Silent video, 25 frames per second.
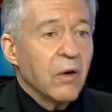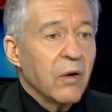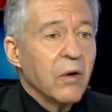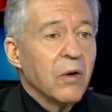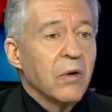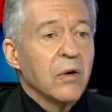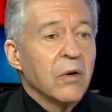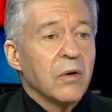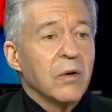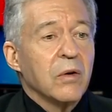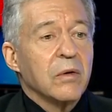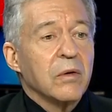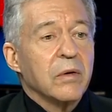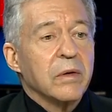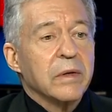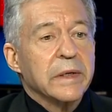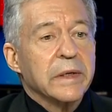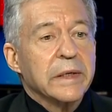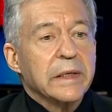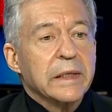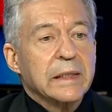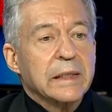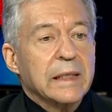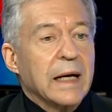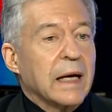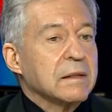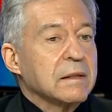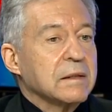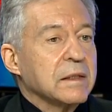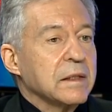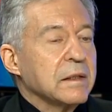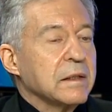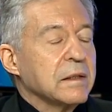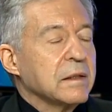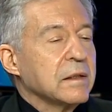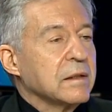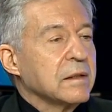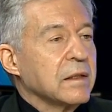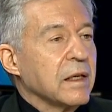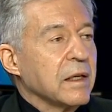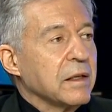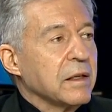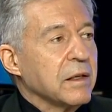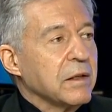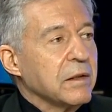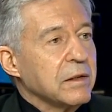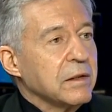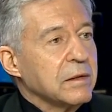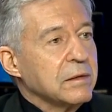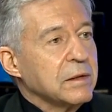or uh, cutting
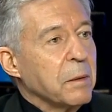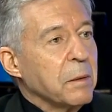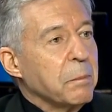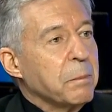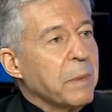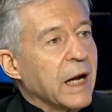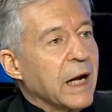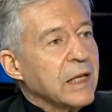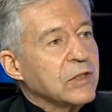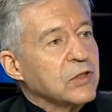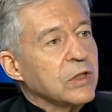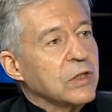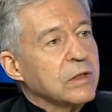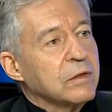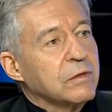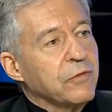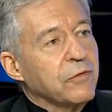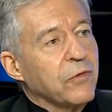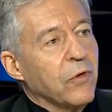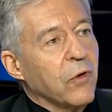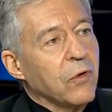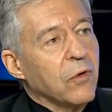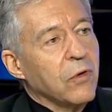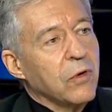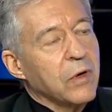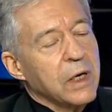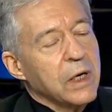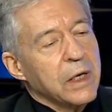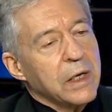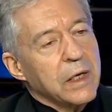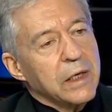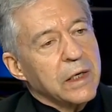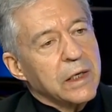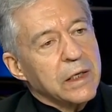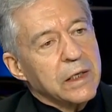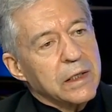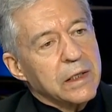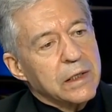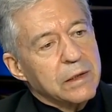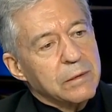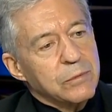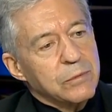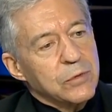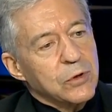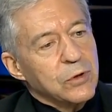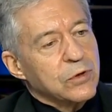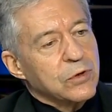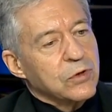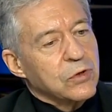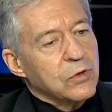the, the budget for uh,
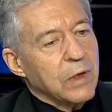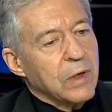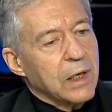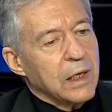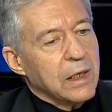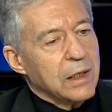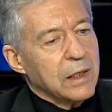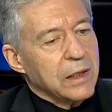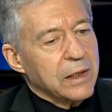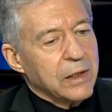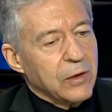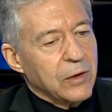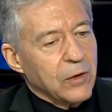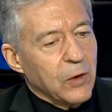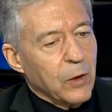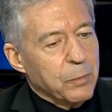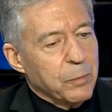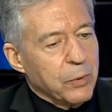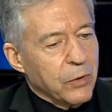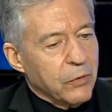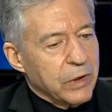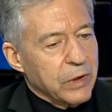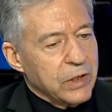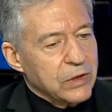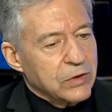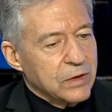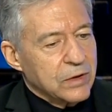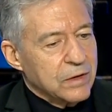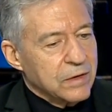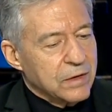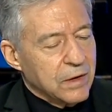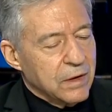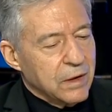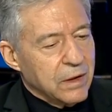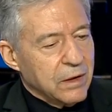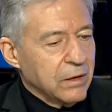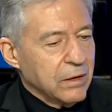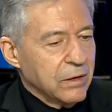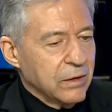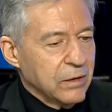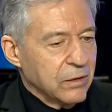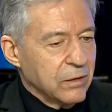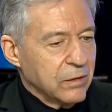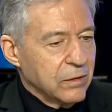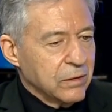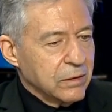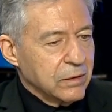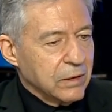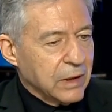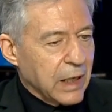mutual uh, operations or,
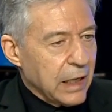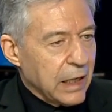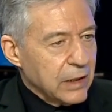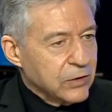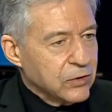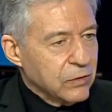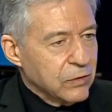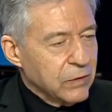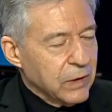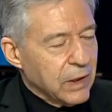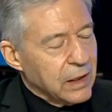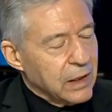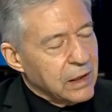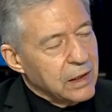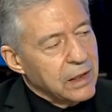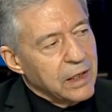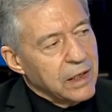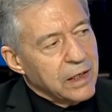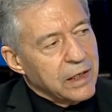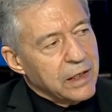or, cultural